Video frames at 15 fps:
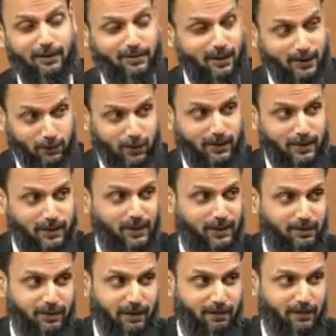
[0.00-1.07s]
is that going to kill
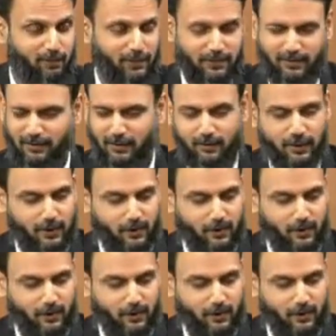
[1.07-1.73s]
the virus in my system? And